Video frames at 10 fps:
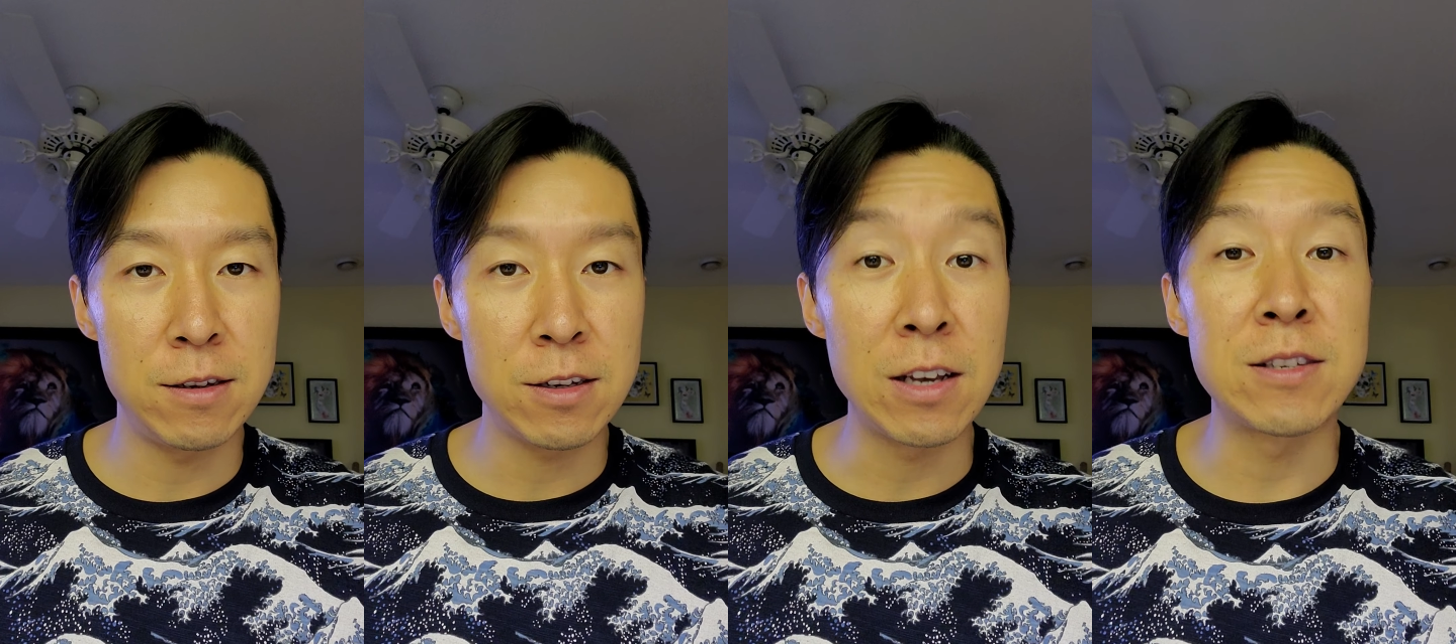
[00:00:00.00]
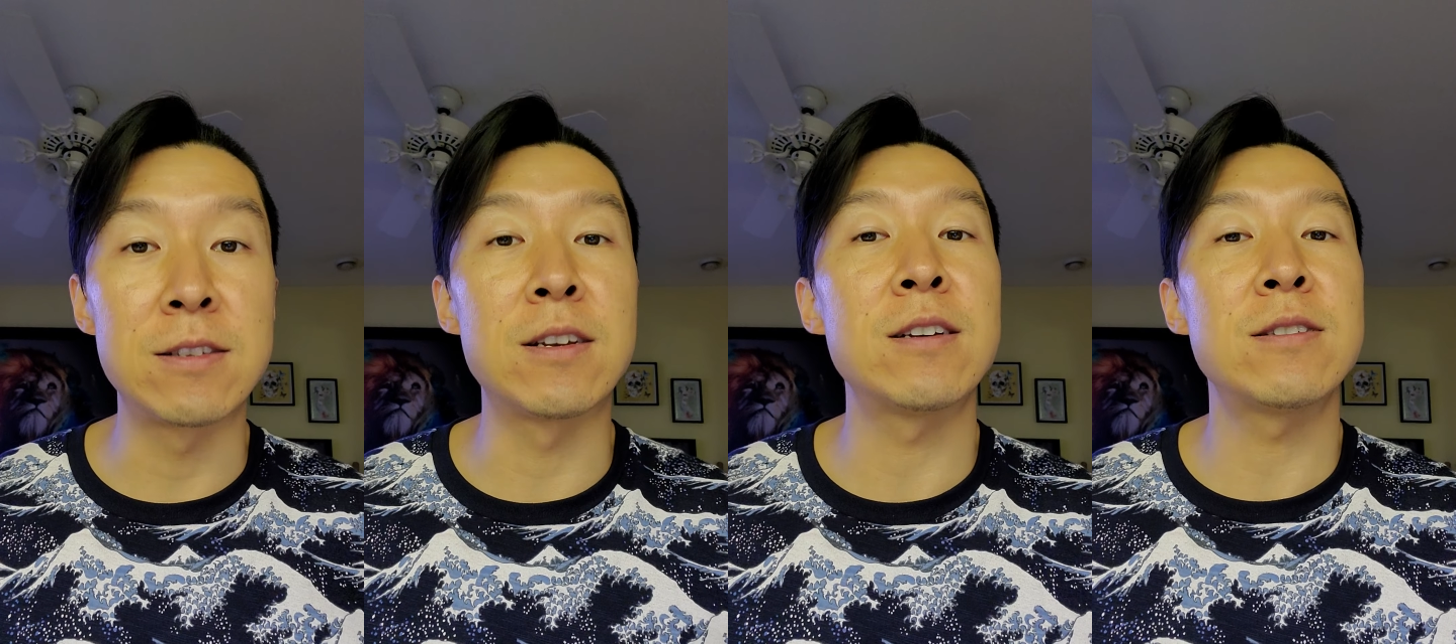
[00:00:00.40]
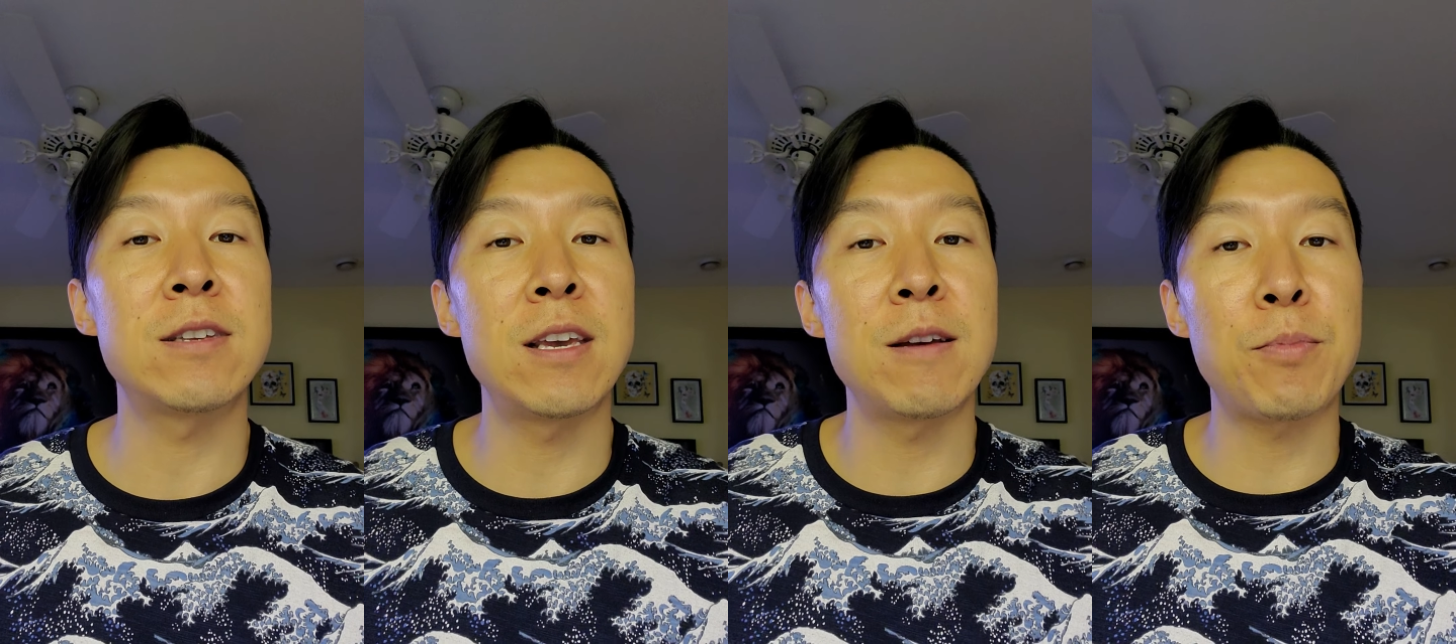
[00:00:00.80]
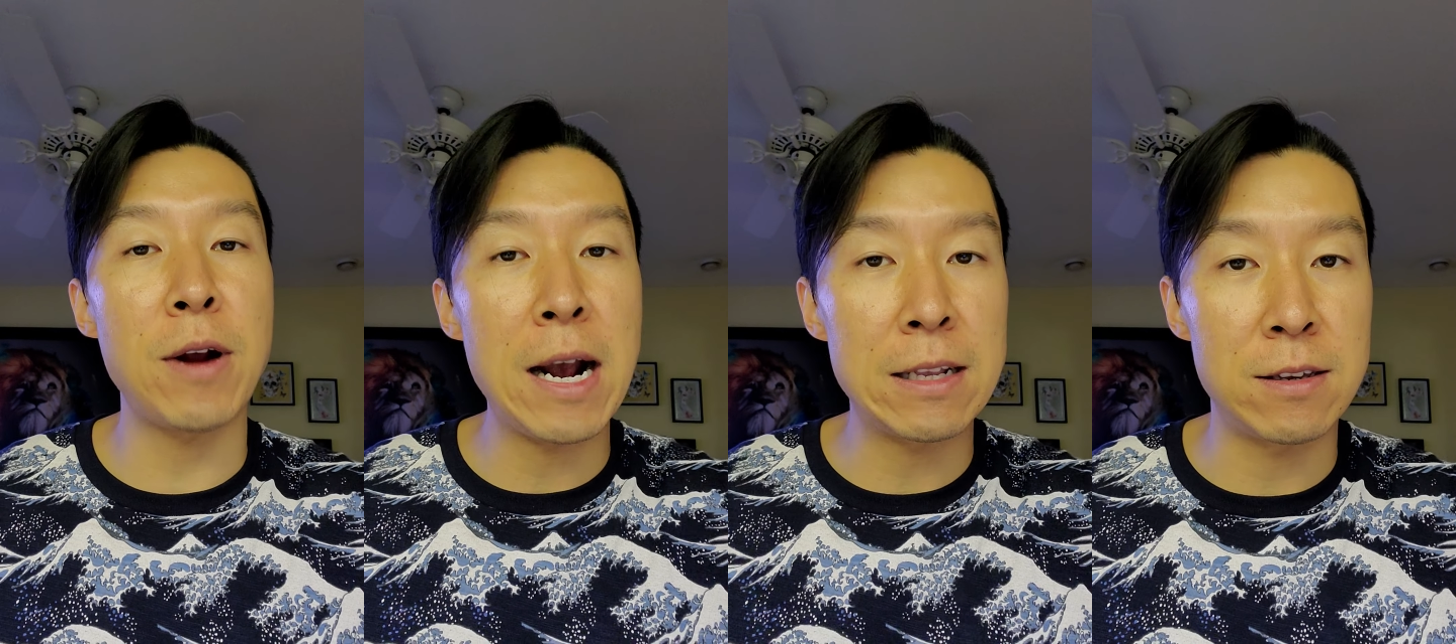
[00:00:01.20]
because it does take
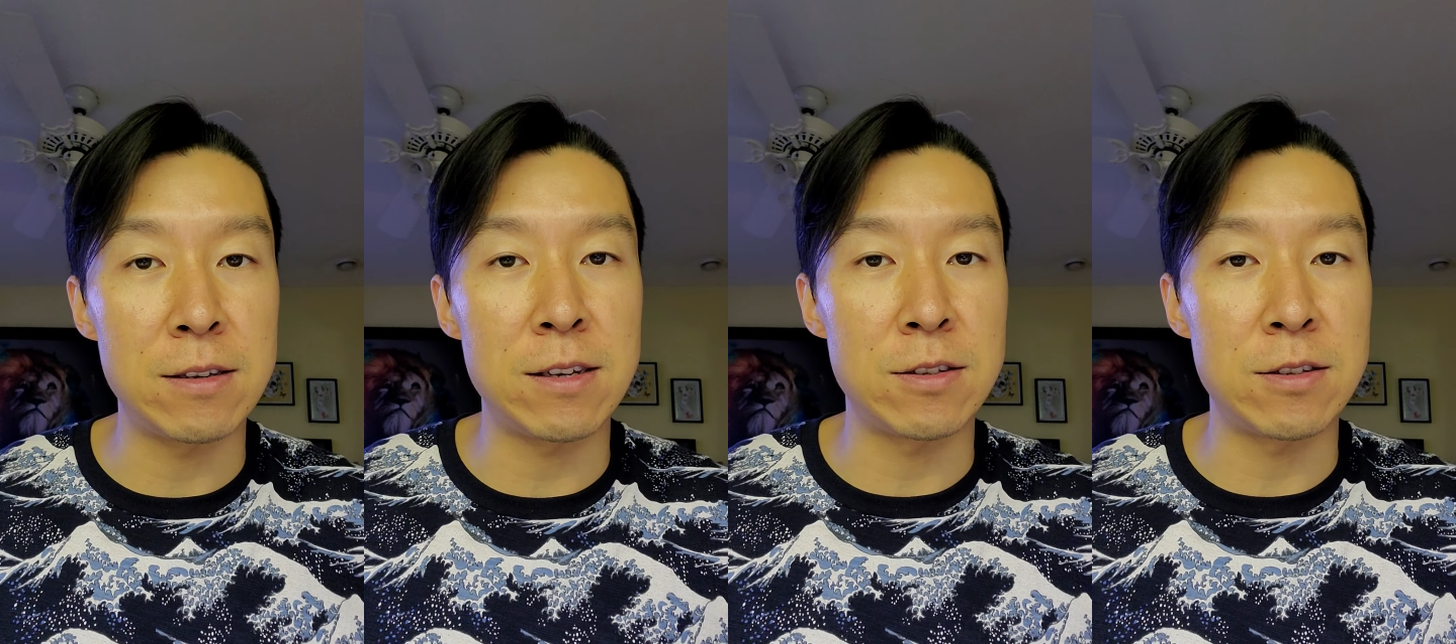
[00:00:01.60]
practice and